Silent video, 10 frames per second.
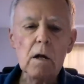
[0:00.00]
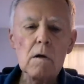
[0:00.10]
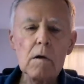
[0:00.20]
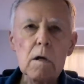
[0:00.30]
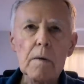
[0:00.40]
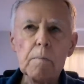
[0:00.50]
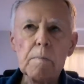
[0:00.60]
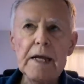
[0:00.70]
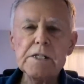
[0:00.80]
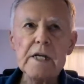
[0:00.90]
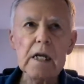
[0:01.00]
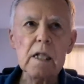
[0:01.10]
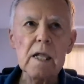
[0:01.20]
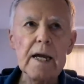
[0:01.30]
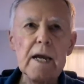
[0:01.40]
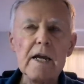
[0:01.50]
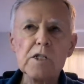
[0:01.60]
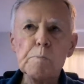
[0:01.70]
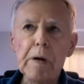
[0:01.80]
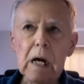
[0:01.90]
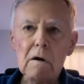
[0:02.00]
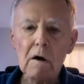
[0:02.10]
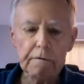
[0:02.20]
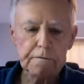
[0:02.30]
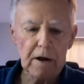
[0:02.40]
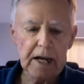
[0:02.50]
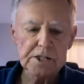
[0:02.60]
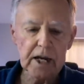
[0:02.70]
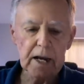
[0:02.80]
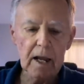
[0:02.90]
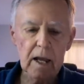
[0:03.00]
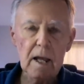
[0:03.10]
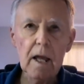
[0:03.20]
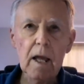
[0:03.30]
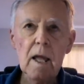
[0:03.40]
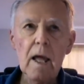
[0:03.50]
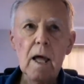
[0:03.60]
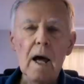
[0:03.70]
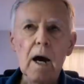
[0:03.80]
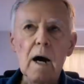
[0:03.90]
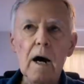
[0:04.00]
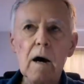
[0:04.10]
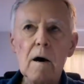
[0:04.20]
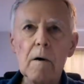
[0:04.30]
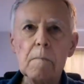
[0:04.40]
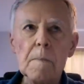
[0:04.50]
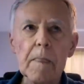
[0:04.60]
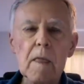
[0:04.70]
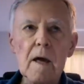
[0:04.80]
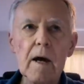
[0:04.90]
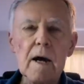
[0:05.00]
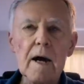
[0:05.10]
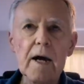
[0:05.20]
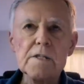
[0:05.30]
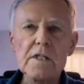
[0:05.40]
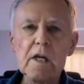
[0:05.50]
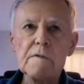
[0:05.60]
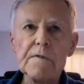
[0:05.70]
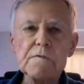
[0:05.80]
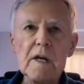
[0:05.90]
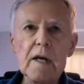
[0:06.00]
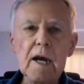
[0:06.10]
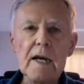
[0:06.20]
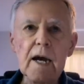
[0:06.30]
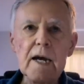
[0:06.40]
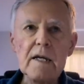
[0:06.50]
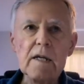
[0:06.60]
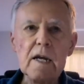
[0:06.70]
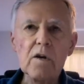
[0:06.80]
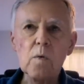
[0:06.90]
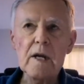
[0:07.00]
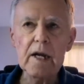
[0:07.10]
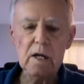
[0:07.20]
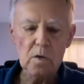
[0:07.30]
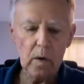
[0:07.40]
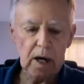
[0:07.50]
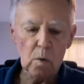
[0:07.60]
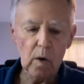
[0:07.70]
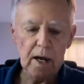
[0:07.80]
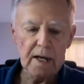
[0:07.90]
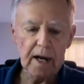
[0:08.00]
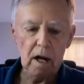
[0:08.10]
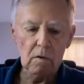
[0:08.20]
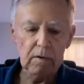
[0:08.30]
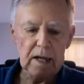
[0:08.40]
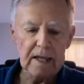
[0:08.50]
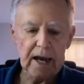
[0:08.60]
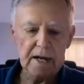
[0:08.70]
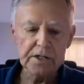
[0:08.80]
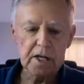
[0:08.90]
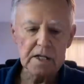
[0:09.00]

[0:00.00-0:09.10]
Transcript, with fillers: And Luke basically is paraphrasing um, Isaiah 59, 19, 20, and 21. And I'll read that.